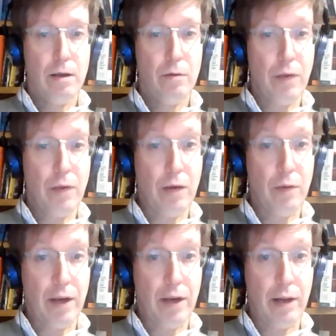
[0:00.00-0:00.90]
we can
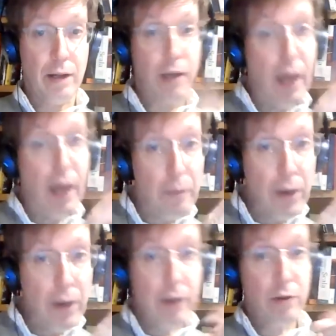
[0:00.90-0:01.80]
we can
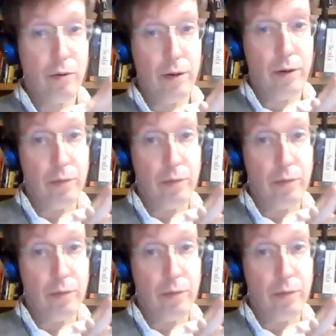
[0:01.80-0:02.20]
calibrate it to it.